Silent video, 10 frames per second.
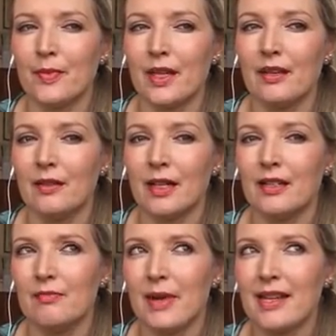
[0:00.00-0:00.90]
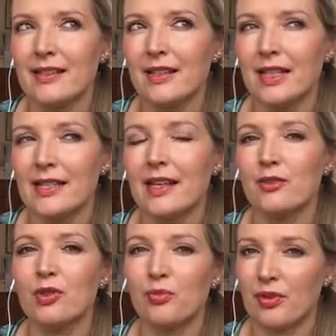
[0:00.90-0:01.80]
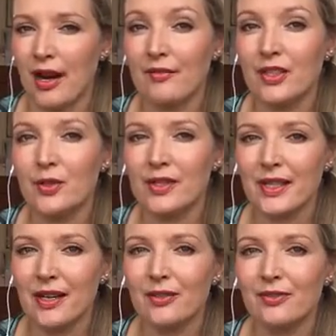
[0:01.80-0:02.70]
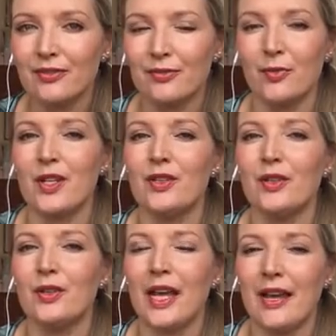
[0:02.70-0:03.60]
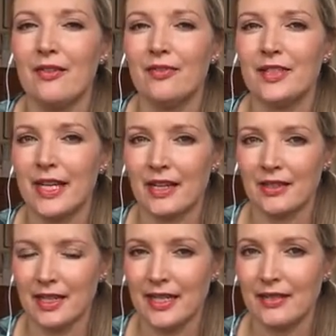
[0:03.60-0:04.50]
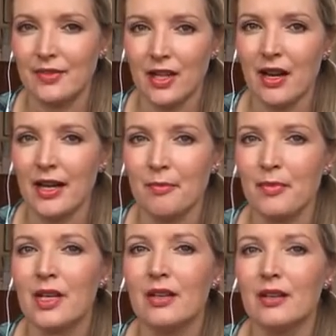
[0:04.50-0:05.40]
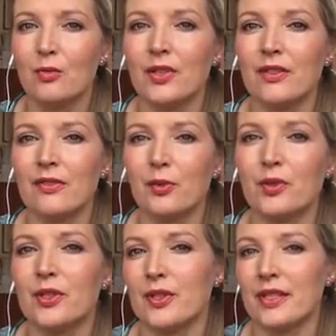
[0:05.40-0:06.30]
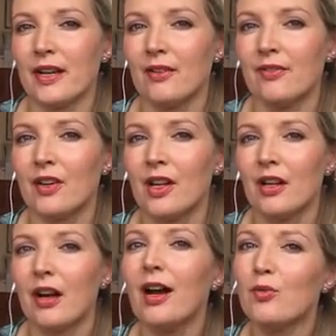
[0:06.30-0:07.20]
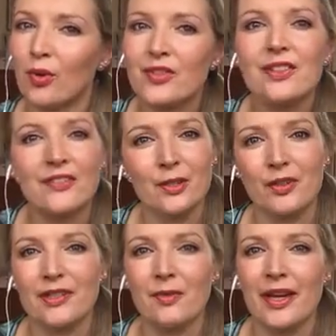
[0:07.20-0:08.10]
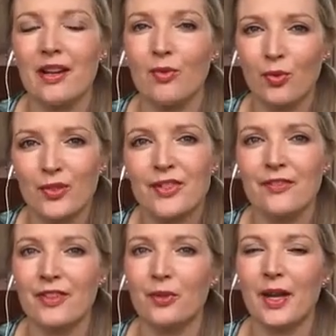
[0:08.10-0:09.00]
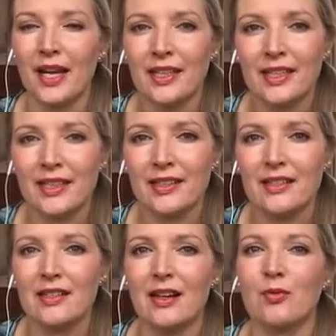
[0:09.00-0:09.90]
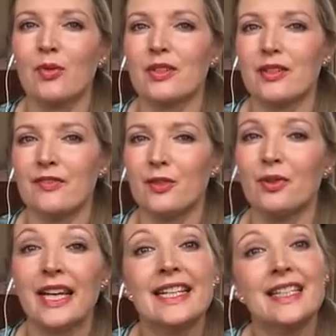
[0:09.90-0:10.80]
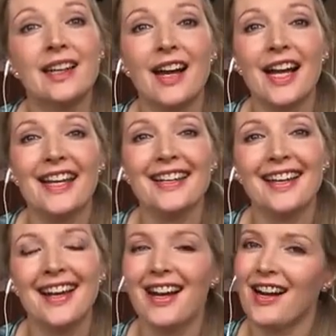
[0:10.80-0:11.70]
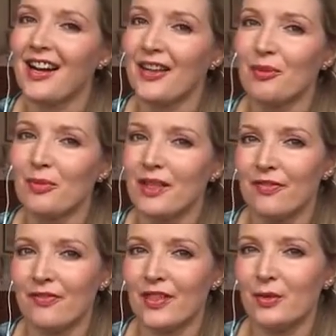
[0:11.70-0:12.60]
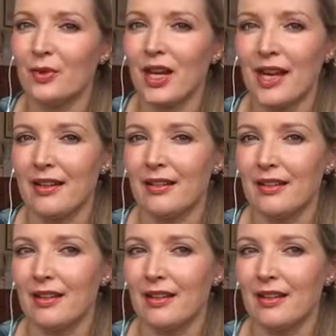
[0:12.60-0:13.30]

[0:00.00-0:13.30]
it makes it less like you're depriving yourself when you have done it ahead of time, when you've thought to yourself, I want to feel this way, I want to feel elegant, I want to feel ladylike, I don't want to feel like,